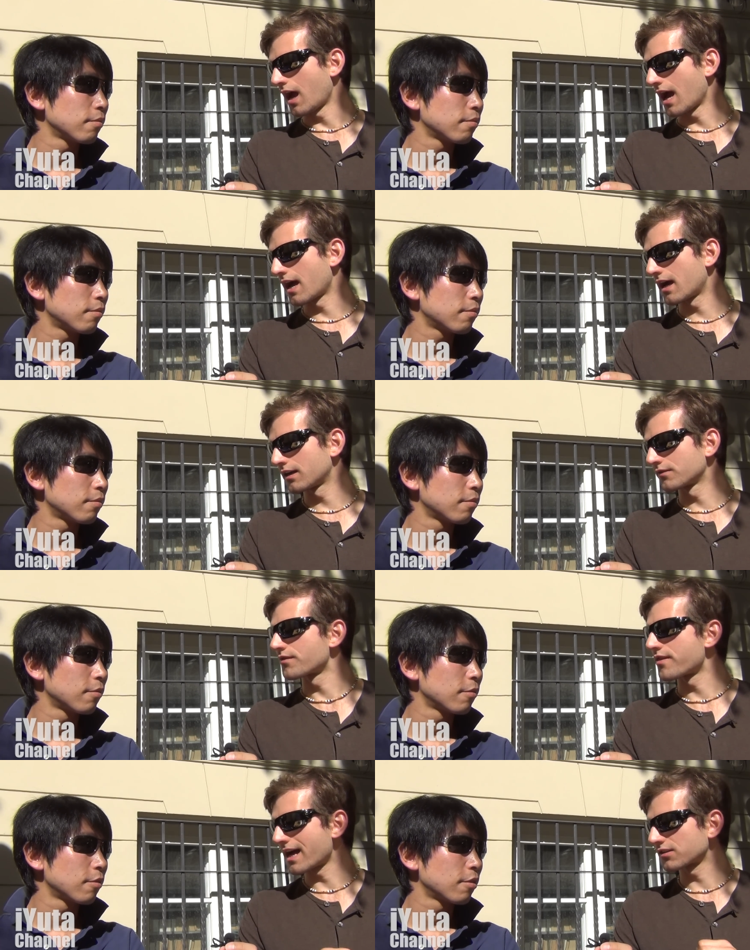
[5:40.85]

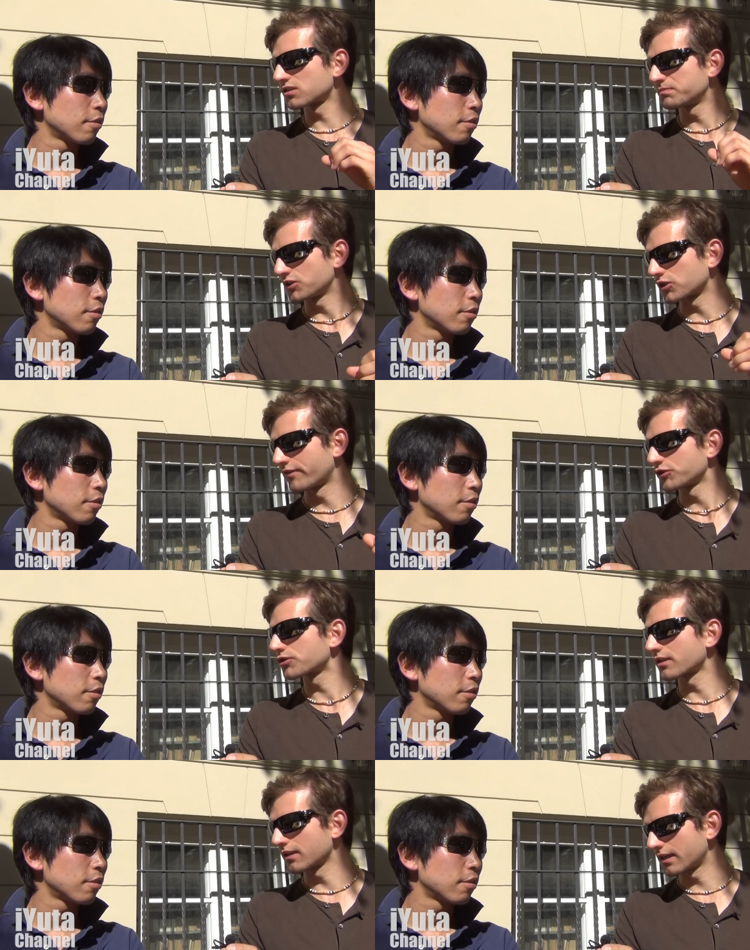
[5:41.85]
Speaker 1: and that speech
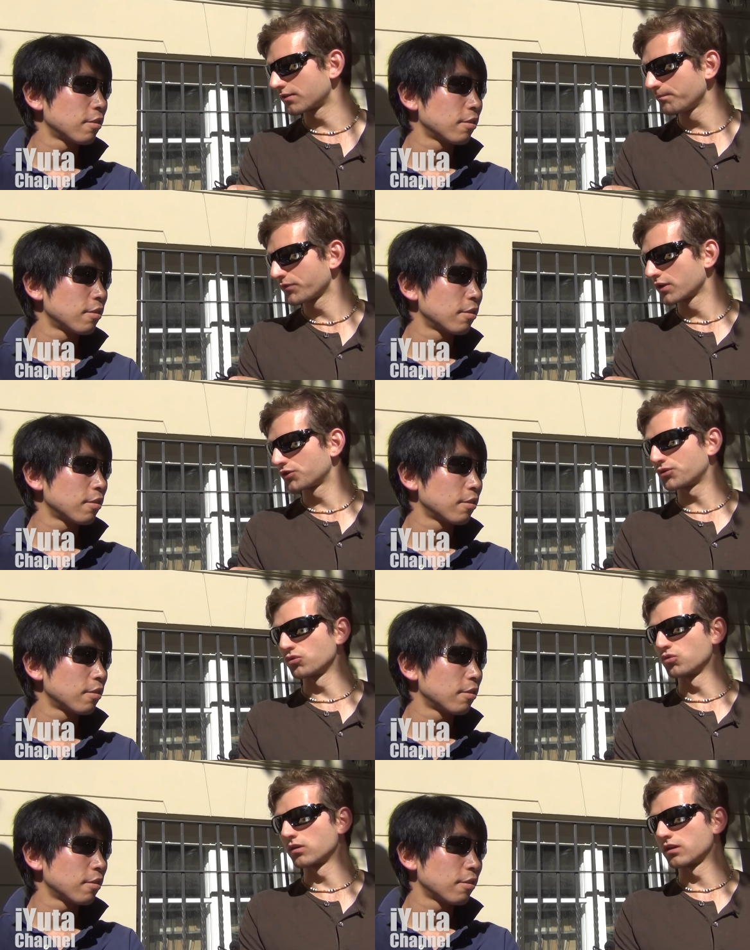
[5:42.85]
eventually led
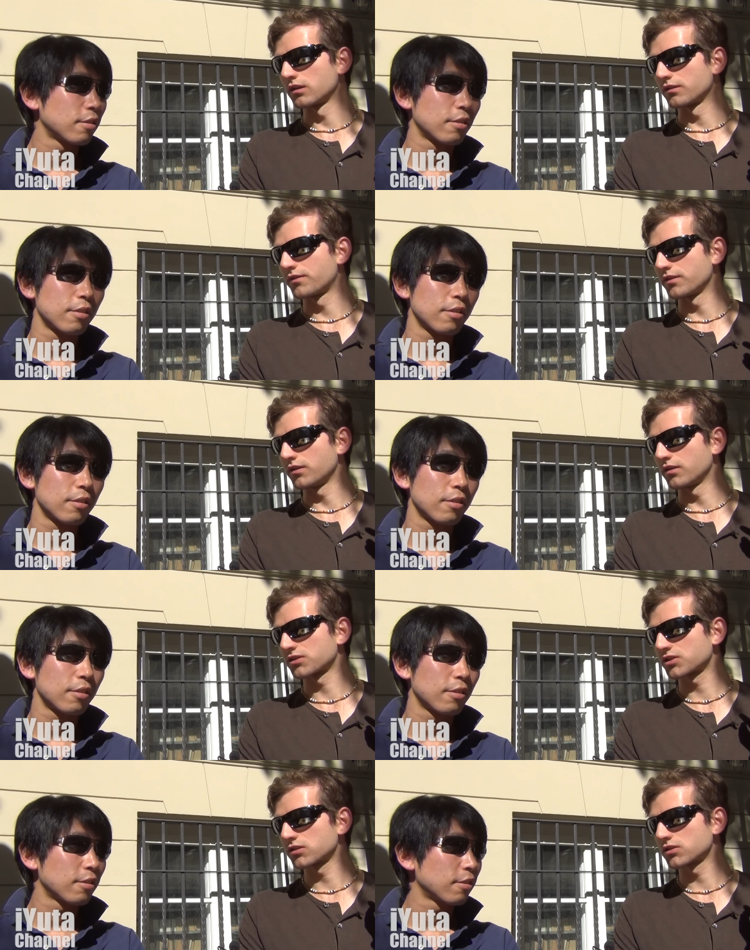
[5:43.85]
to
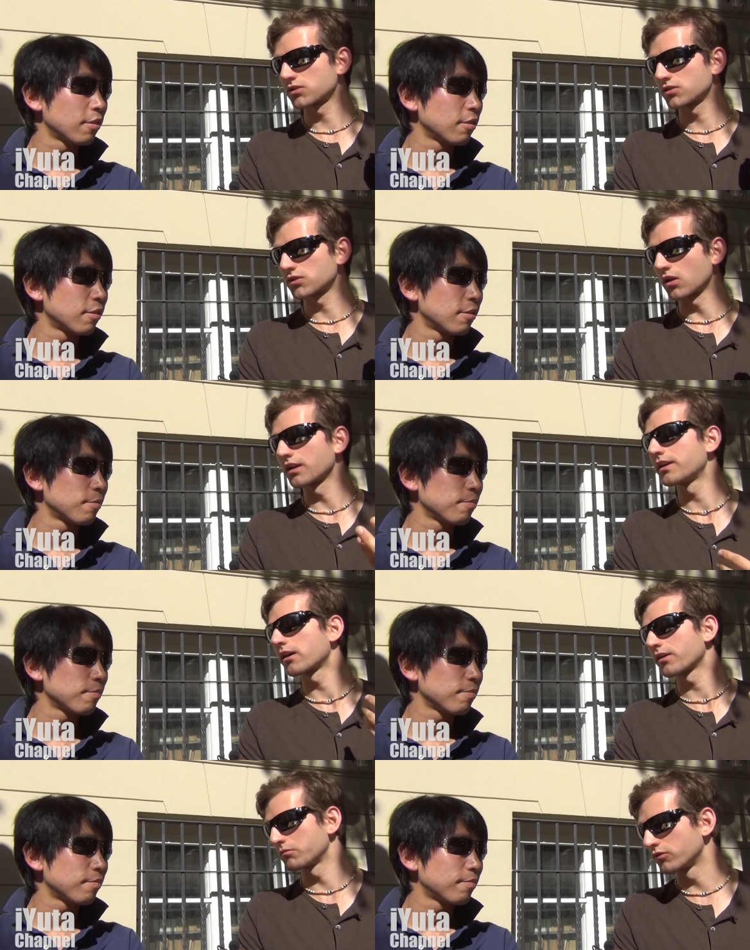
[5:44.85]
the
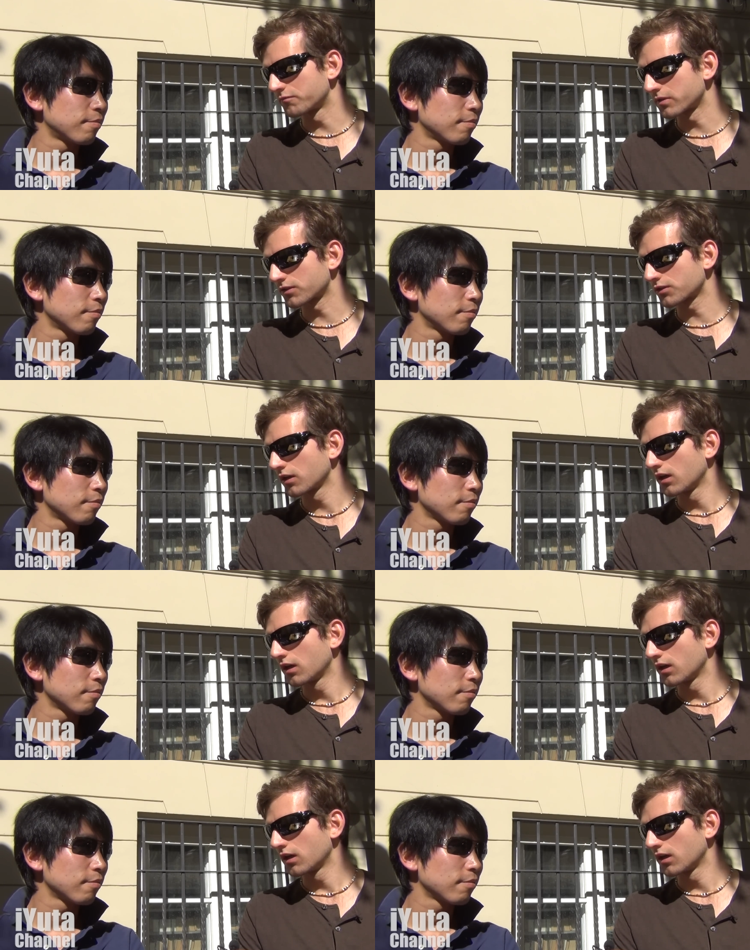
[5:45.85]
Solidarity movement